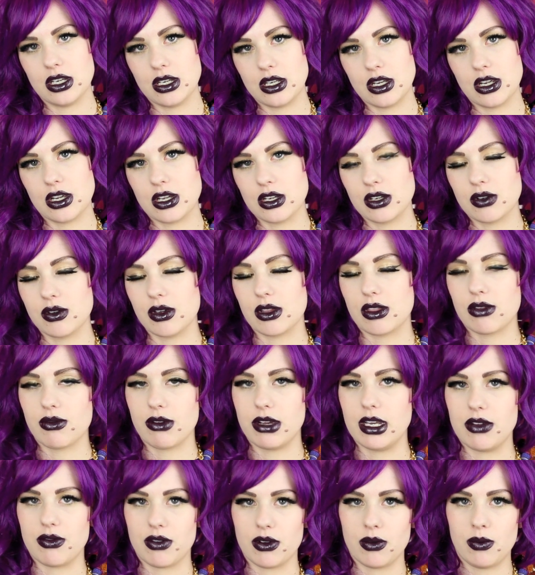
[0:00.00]
You can do it
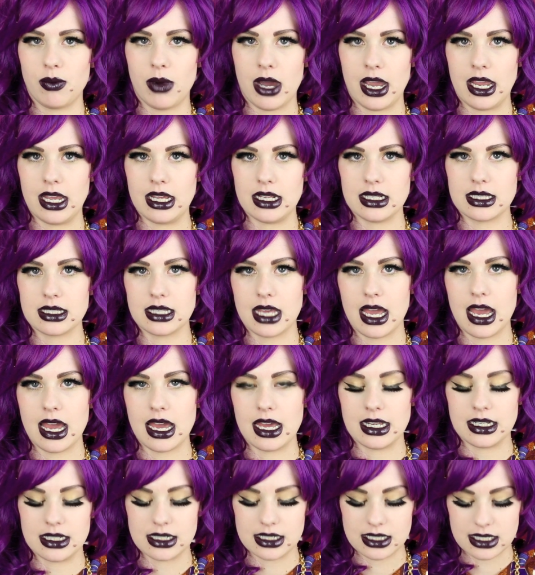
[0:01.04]
3 different ways,
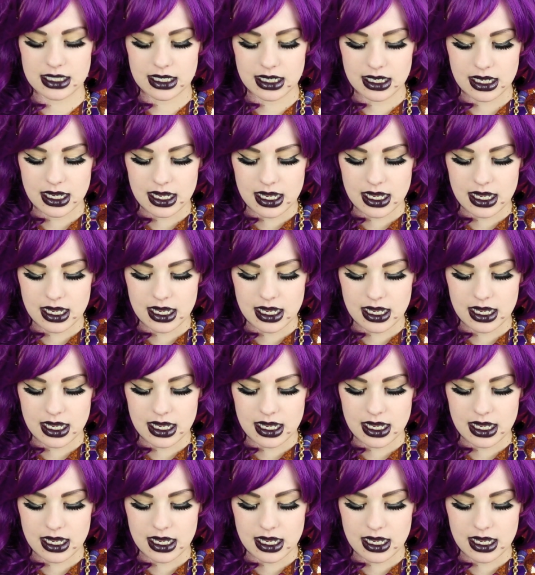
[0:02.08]
and